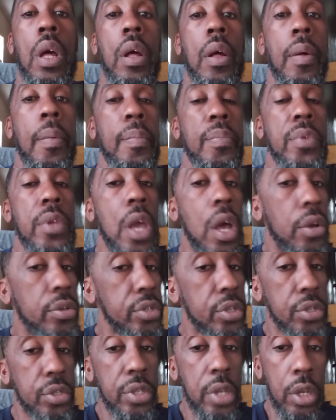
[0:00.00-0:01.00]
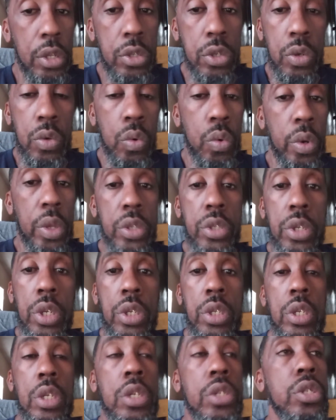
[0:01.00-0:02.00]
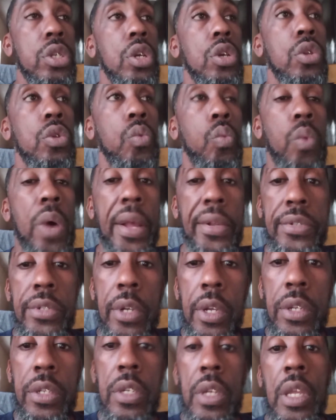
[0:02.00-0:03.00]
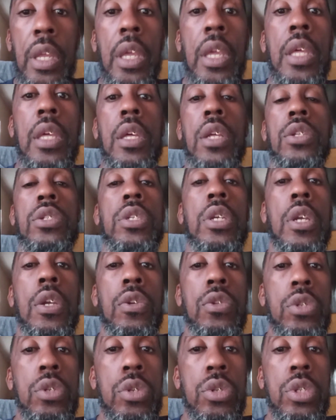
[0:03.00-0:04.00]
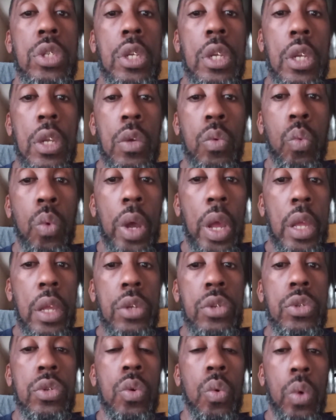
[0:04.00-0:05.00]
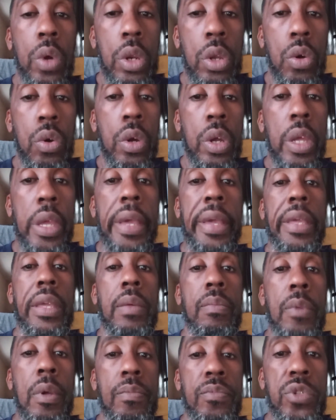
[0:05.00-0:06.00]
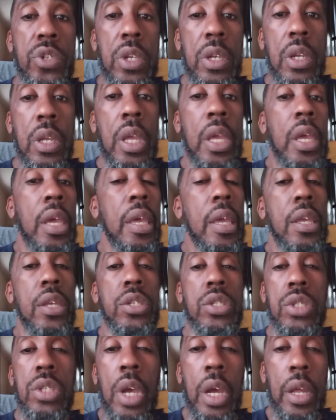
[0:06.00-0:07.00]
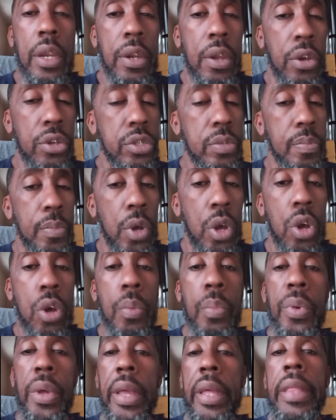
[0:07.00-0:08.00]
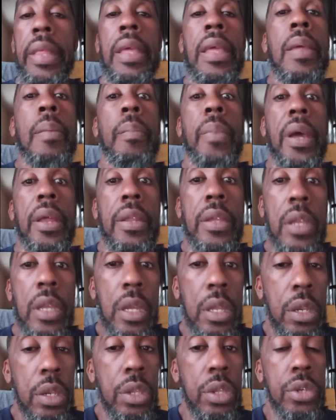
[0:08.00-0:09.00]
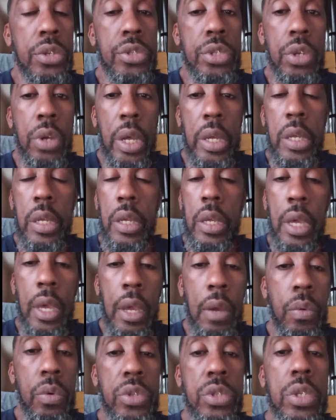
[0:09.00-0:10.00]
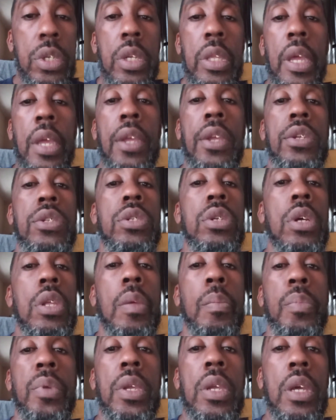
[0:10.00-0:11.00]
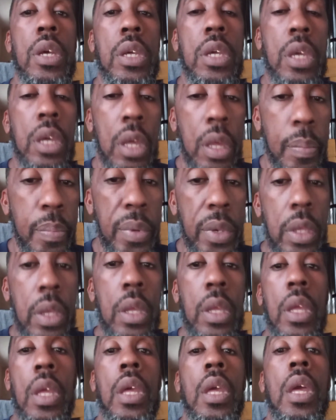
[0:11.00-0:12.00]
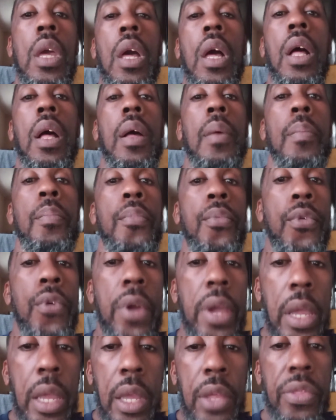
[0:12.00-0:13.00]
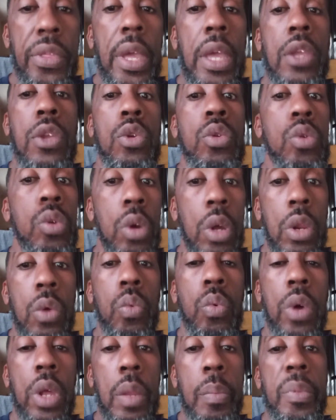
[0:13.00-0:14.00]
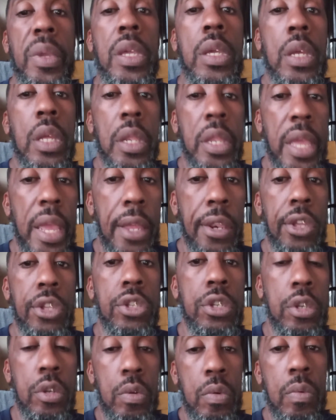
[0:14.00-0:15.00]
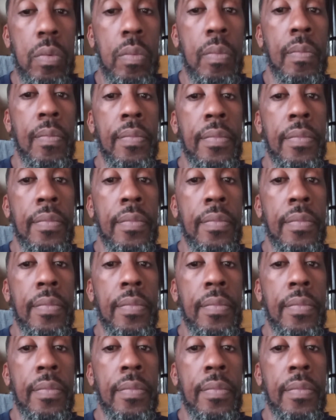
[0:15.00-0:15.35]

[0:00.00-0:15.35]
Um, y'all just stay tuned and just continue to watch us continue to see what is going on at mmg it's starting off small but by the end of this year i can guarantee that it's going to be a company a brand that you're going to want to be connected to